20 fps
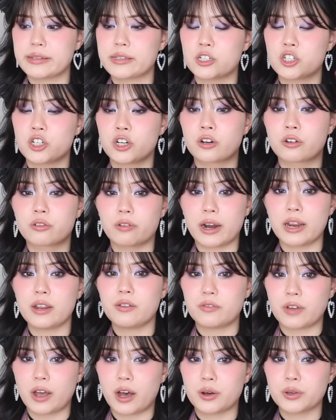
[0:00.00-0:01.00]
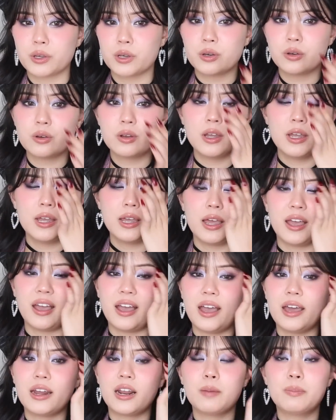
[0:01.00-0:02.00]
Such a great value,
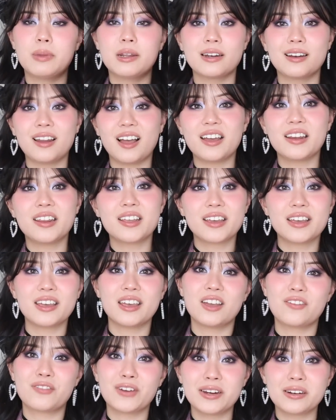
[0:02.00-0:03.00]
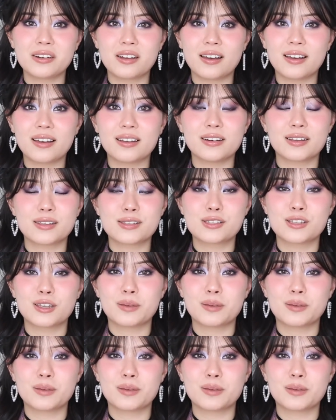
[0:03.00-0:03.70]
and I've been lighting it every night next